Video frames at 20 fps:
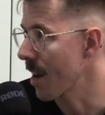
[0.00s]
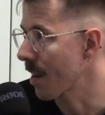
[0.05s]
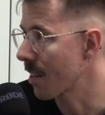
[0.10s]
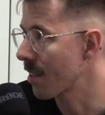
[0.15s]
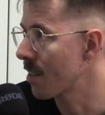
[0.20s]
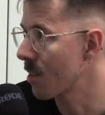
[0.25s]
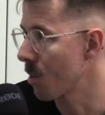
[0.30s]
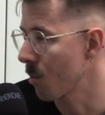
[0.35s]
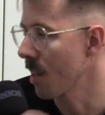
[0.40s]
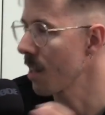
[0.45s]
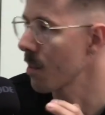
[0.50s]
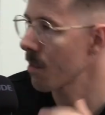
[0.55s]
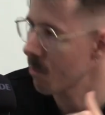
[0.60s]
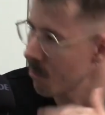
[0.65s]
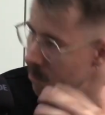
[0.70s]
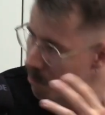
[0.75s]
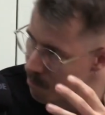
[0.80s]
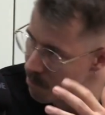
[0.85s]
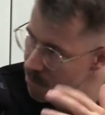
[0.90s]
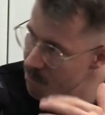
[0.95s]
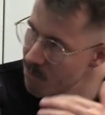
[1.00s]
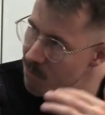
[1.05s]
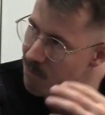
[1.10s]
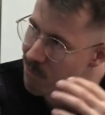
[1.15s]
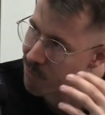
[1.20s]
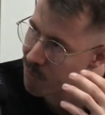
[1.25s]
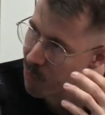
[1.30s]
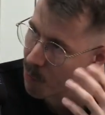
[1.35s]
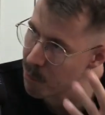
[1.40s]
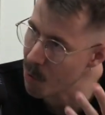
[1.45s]
Correct. So that
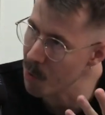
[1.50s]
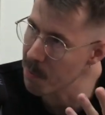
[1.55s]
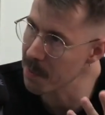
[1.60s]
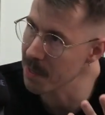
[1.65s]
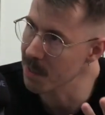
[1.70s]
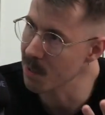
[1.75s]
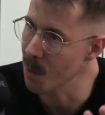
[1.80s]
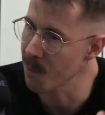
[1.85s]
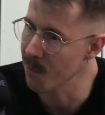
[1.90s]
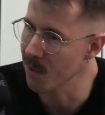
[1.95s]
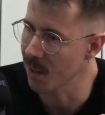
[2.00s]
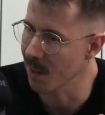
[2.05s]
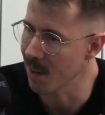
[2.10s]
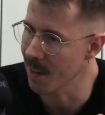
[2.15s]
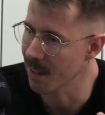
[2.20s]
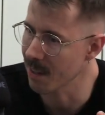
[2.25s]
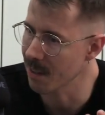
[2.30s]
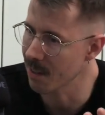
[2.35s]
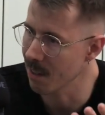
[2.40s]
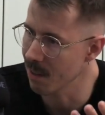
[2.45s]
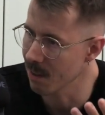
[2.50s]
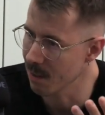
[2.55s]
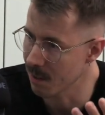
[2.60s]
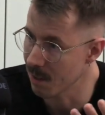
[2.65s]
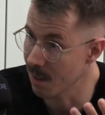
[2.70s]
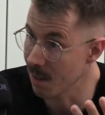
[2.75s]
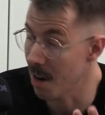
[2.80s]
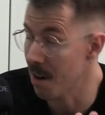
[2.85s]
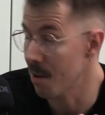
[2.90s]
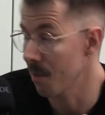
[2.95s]
will probably something like
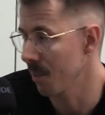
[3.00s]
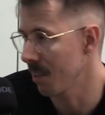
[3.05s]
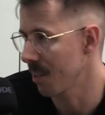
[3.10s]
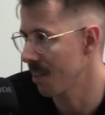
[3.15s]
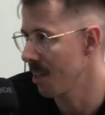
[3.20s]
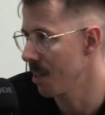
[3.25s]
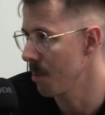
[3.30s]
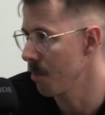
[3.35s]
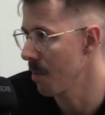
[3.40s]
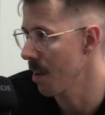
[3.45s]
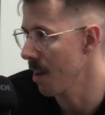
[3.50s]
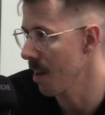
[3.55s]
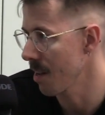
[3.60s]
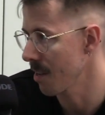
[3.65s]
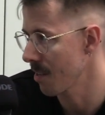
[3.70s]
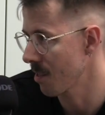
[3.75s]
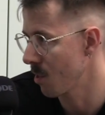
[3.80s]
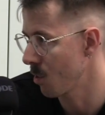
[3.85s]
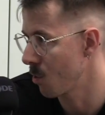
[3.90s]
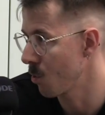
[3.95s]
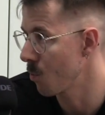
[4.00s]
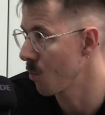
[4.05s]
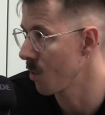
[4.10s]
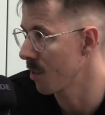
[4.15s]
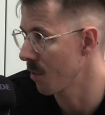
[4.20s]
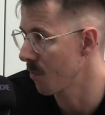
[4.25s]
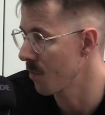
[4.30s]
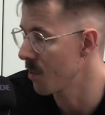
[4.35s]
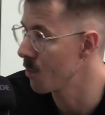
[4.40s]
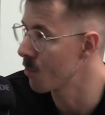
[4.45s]
the Laravel team has to do
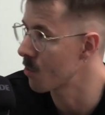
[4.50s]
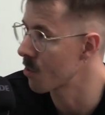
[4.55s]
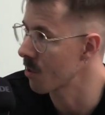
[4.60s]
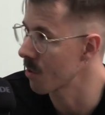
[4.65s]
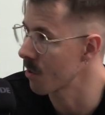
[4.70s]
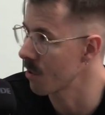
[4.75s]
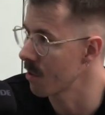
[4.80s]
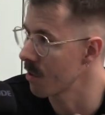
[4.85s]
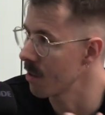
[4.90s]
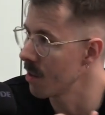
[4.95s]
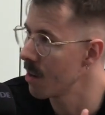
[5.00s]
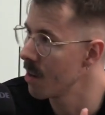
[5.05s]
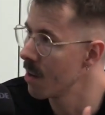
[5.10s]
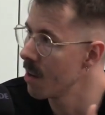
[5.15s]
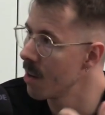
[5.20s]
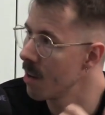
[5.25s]
in the future.